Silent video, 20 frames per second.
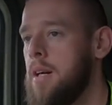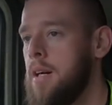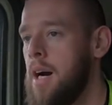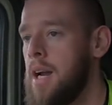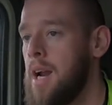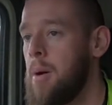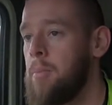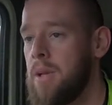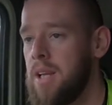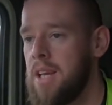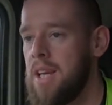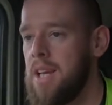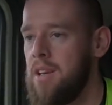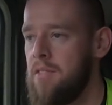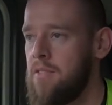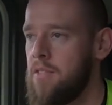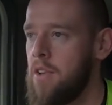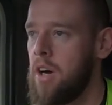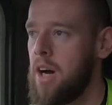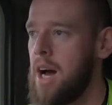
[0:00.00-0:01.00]
And I
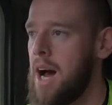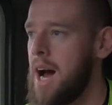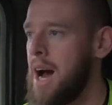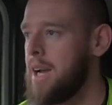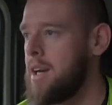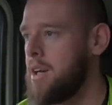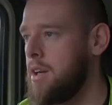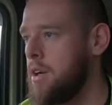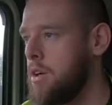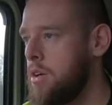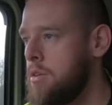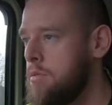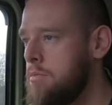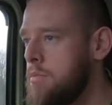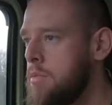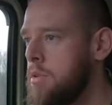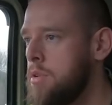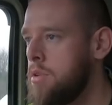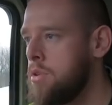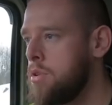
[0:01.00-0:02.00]
believe that I can
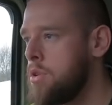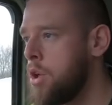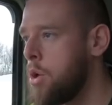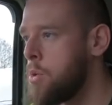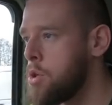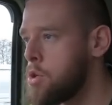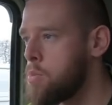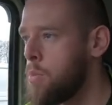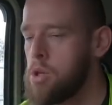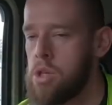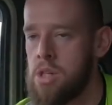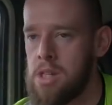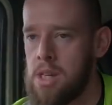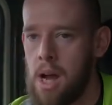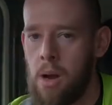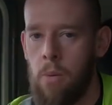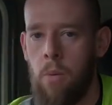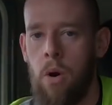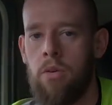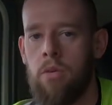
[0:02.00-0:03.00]
do as much as
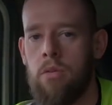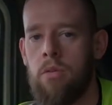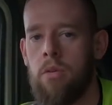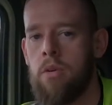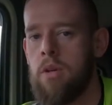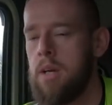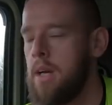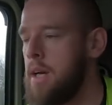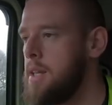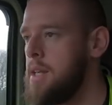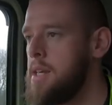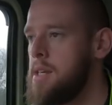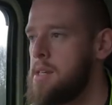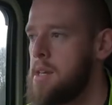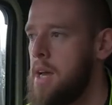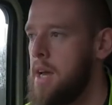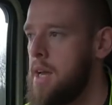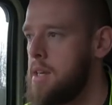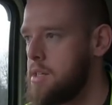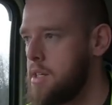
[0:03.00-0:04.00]
I want in this
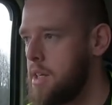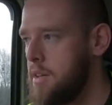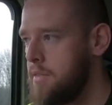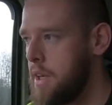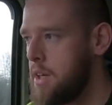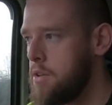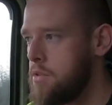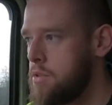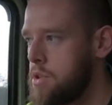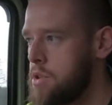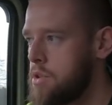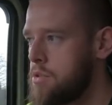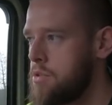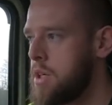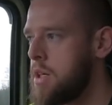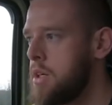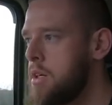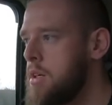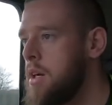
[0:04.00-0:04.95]
HTV industry.